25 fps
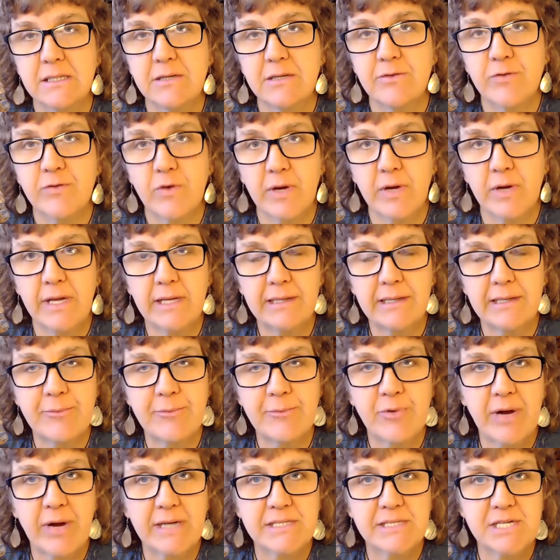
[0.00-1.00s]
for healing
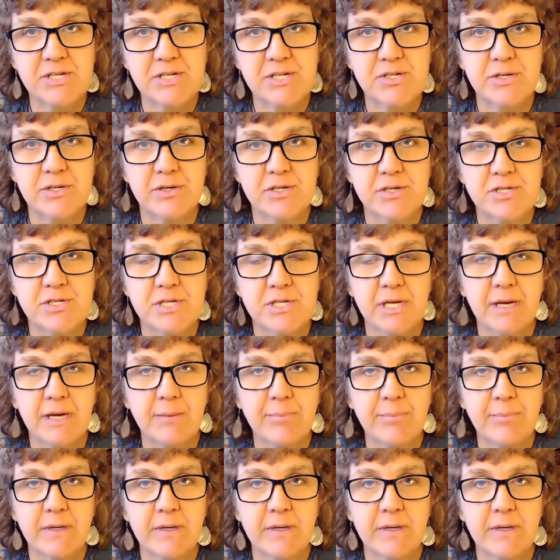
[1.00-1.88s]
practitionership,